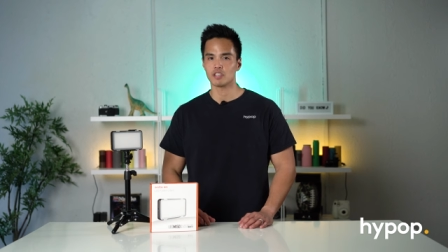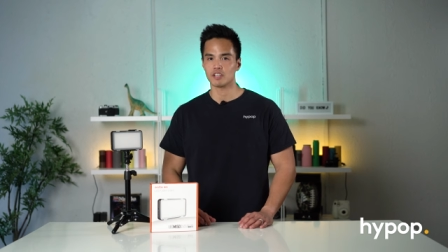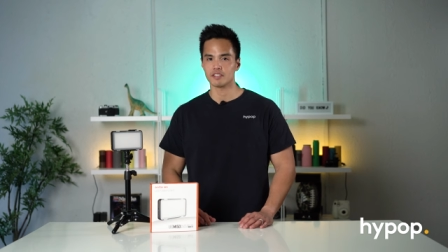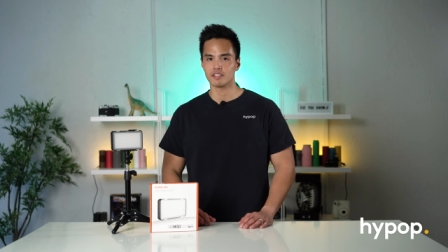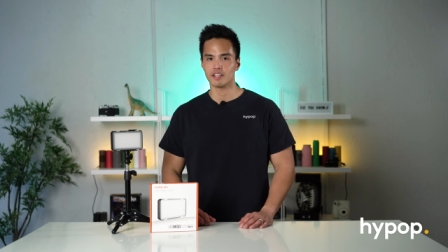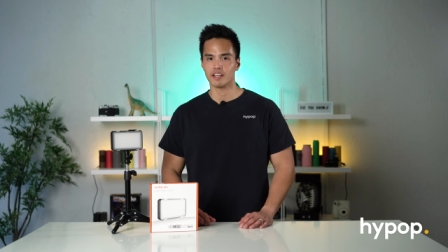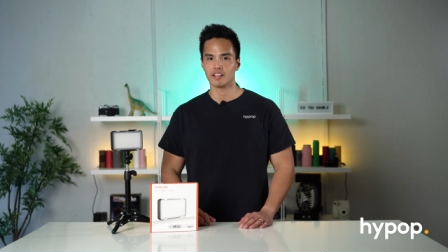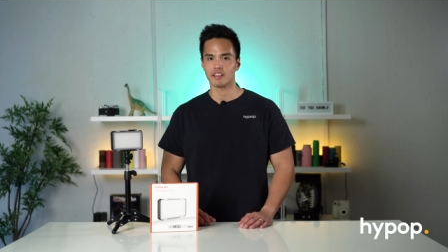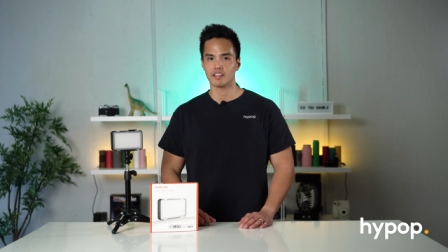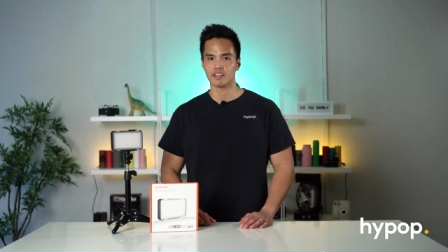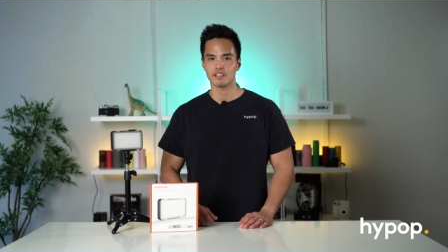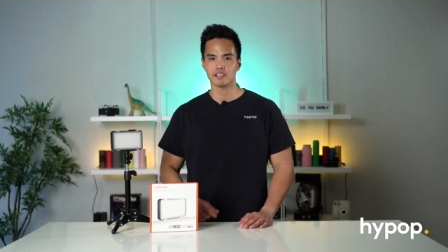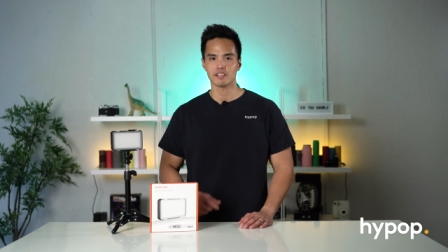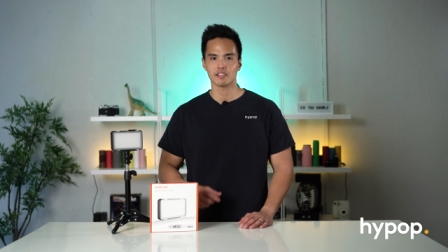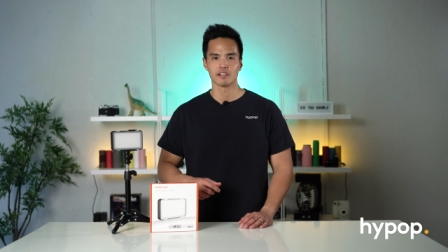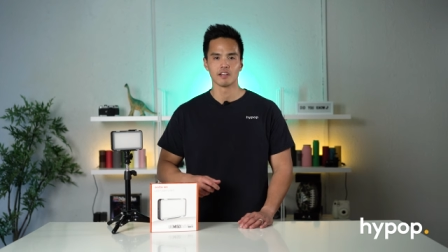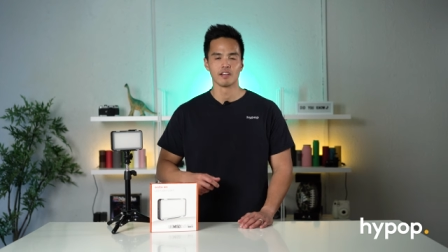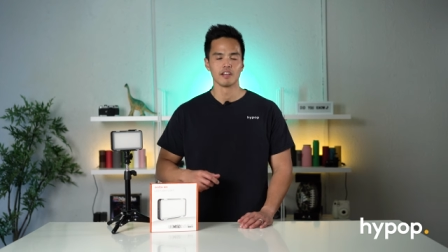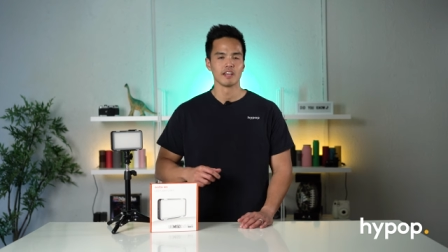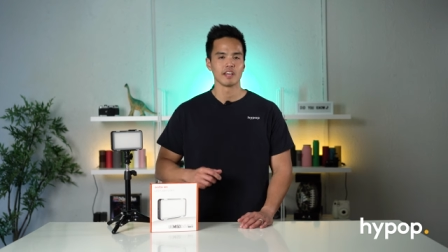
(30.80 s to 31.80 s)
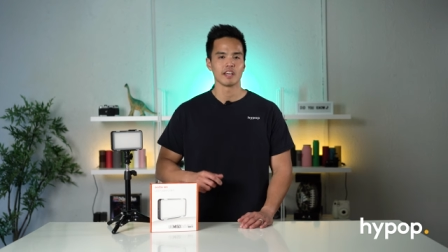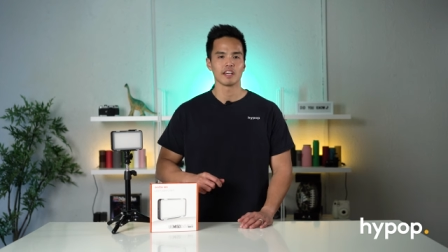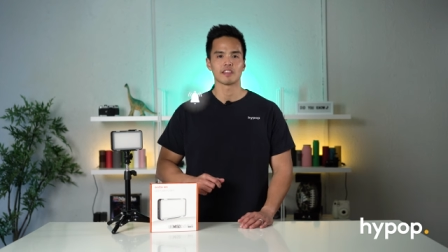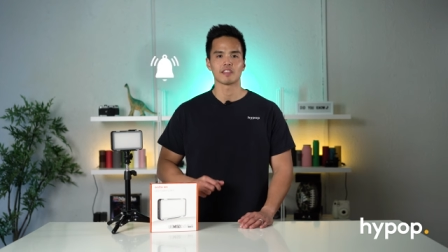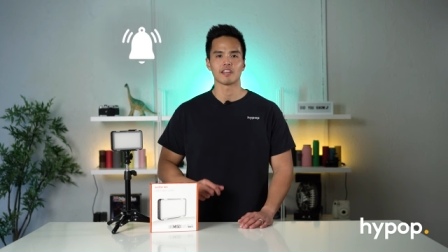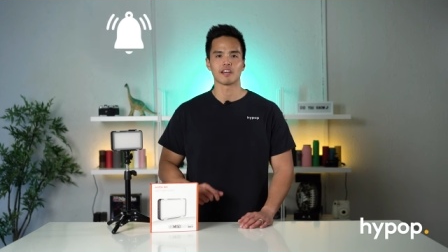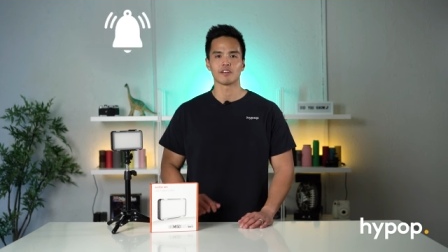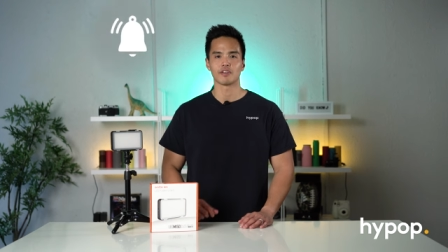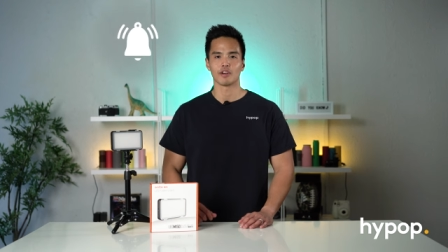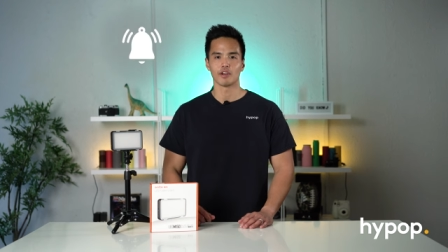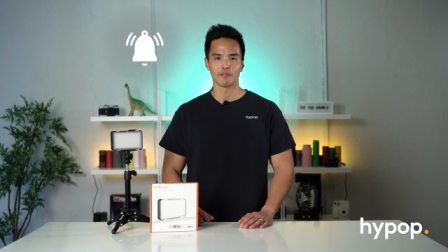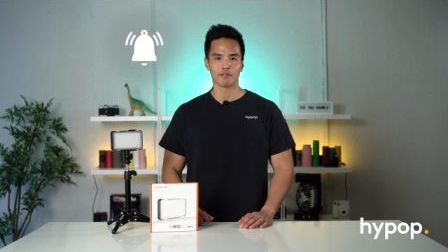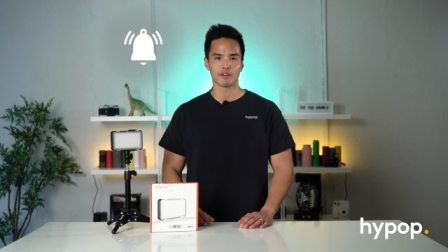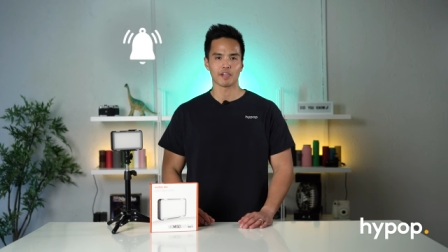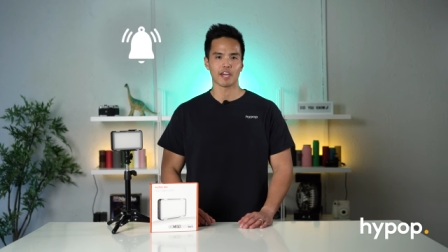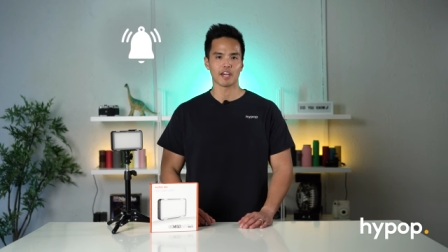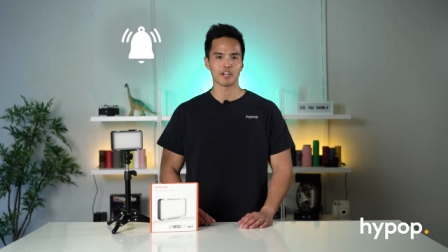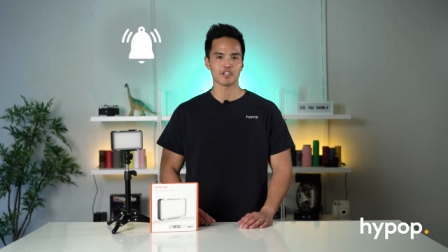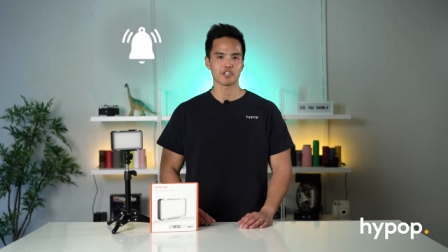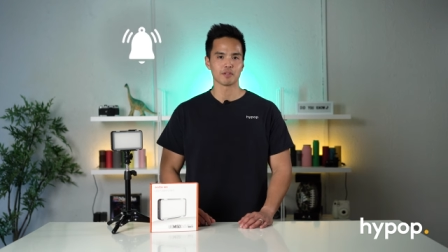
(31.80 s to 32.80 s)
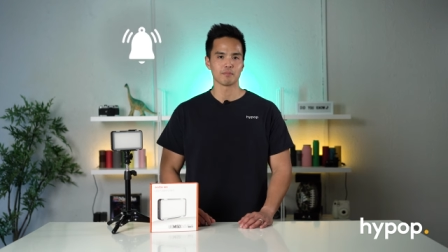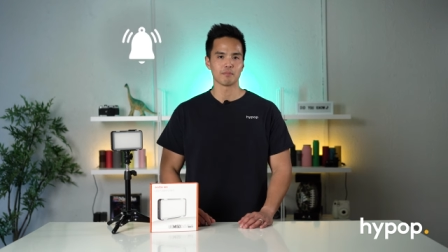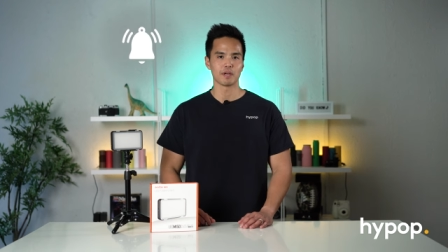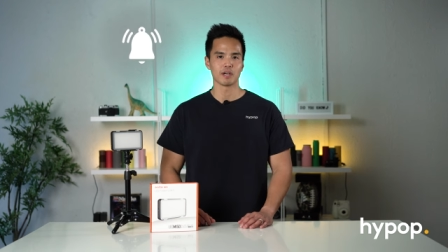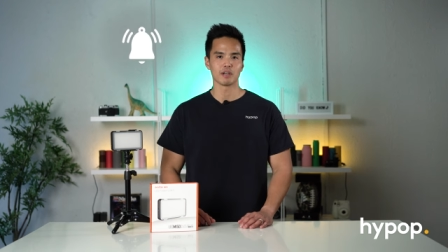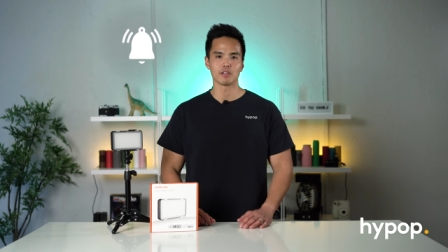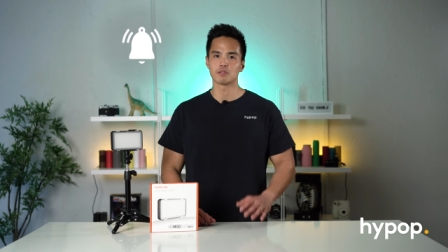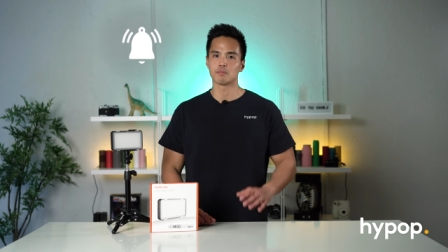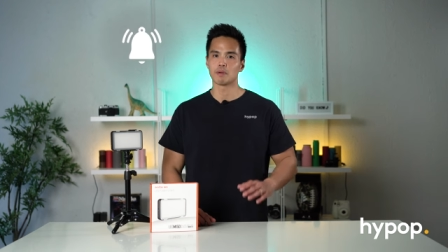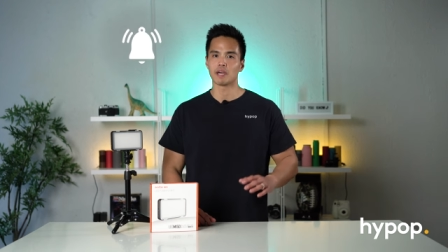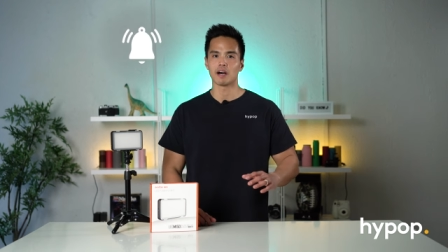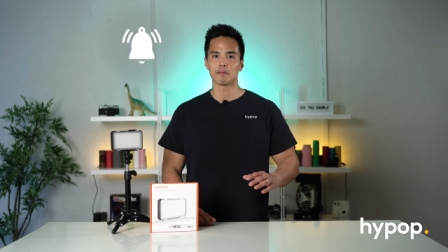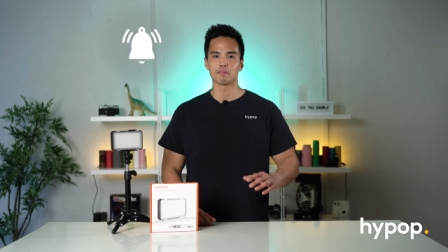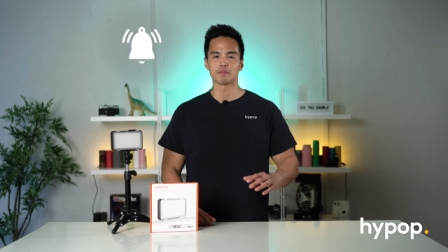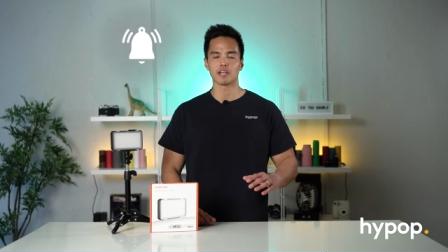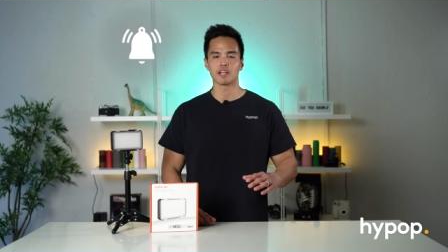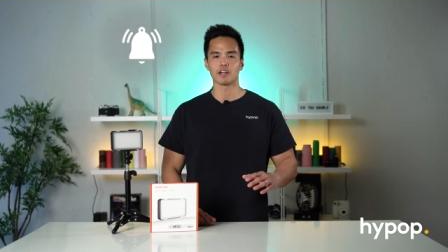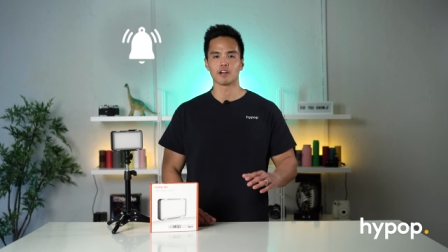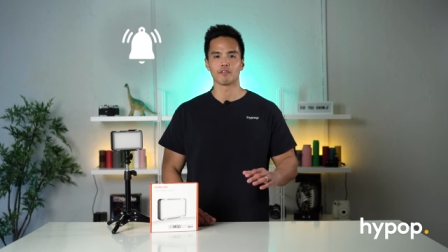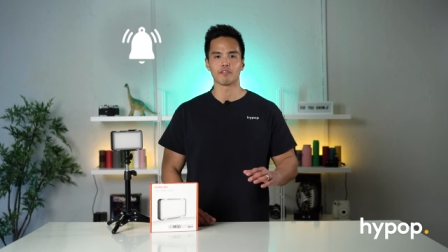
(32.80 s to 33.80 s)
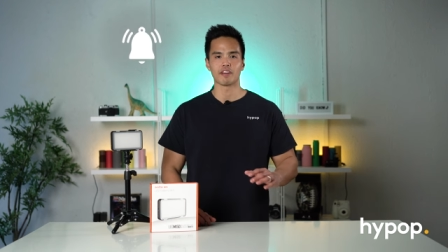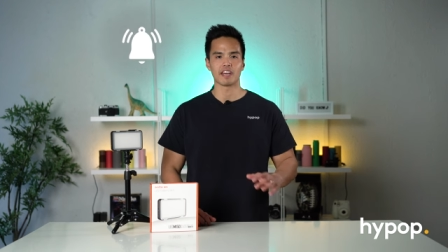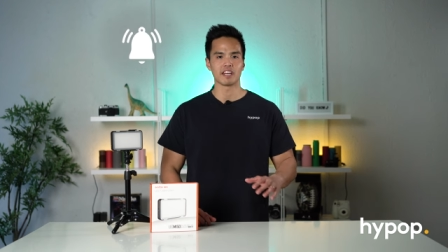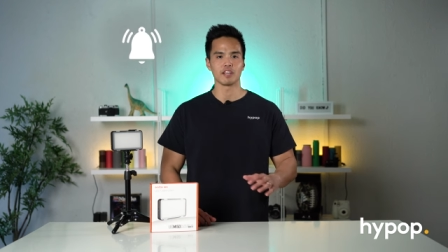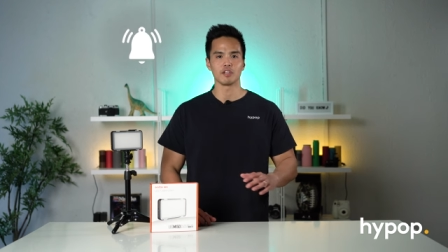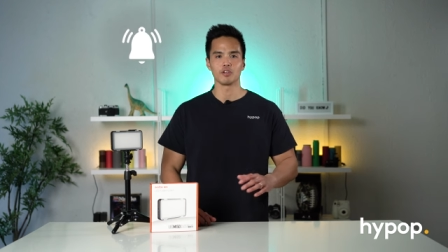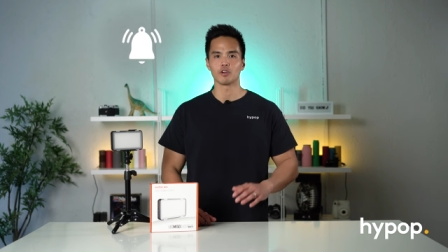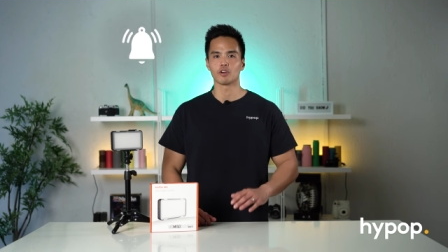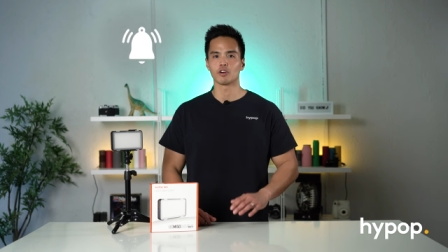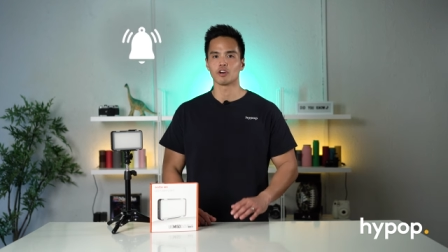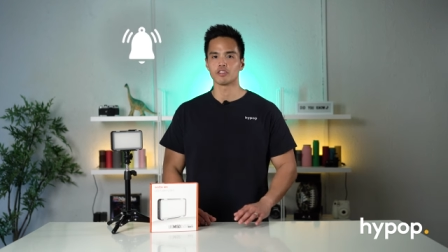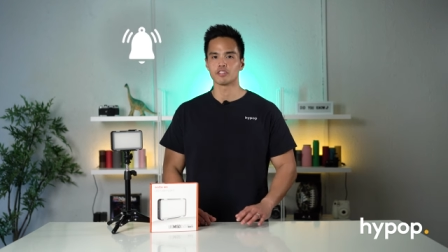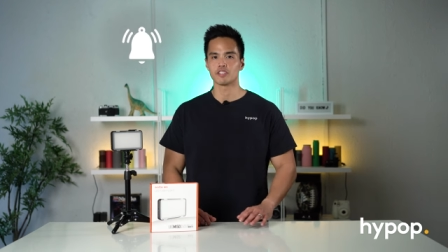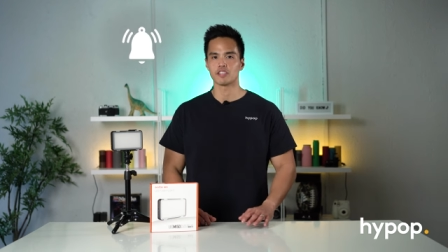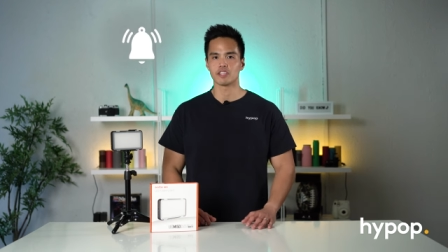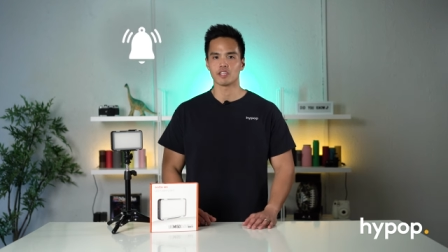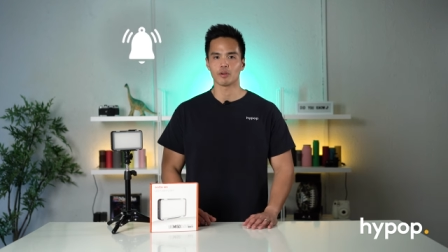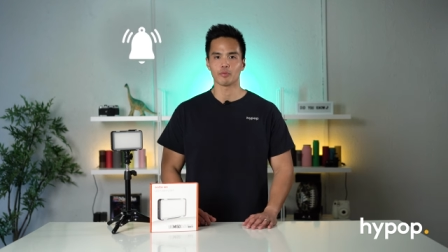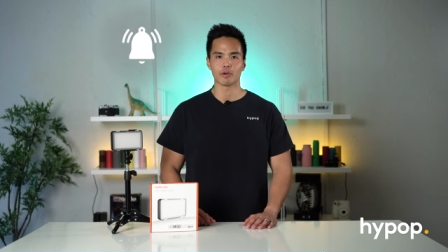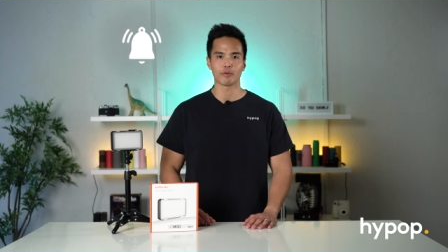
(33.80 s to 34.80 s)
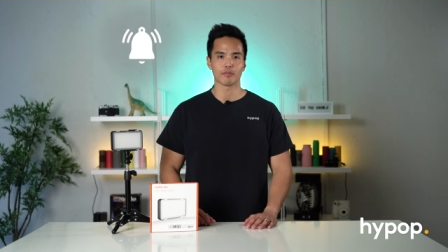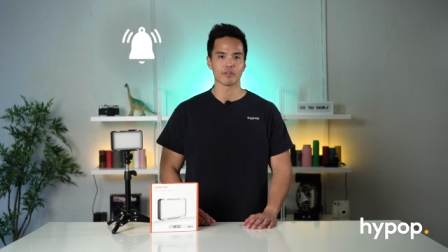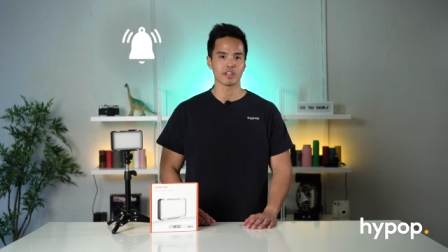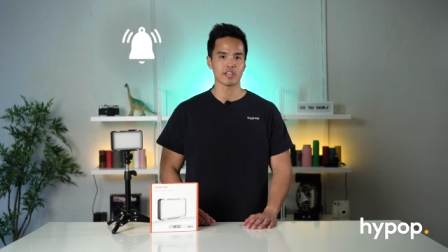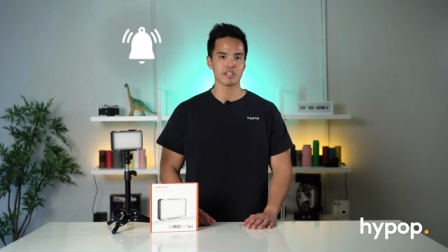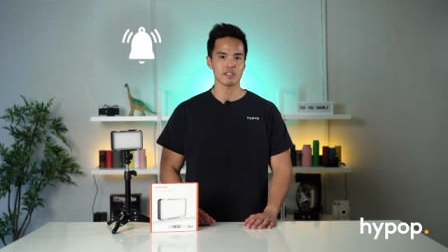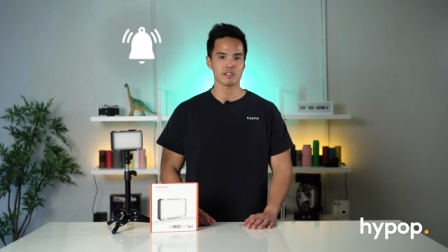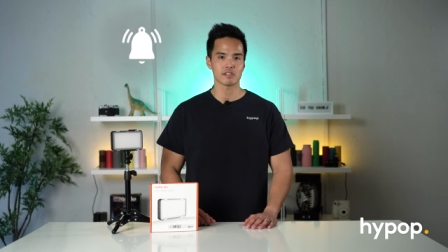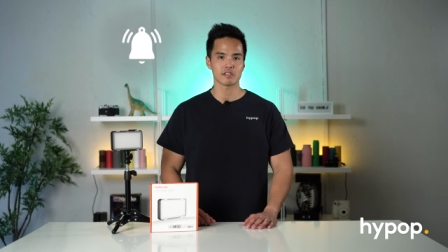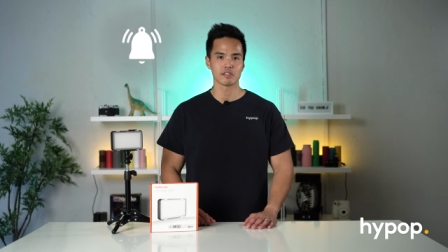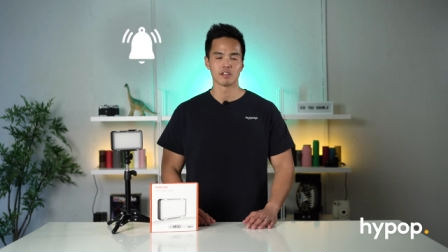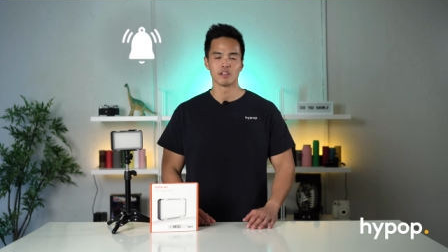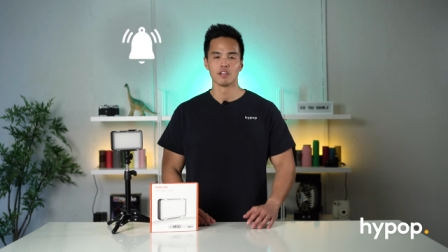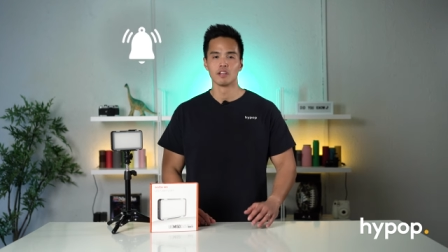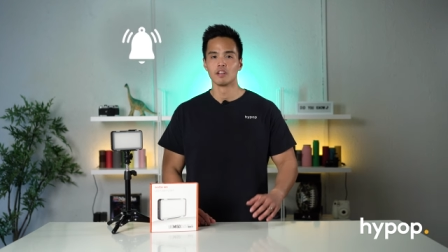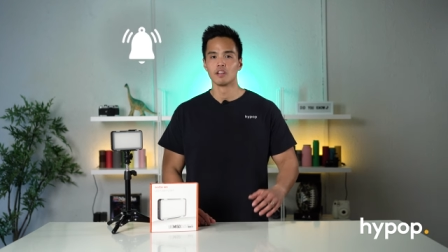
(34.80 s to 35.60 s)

just like this, hit that notification bell to be updated of any new content that we release,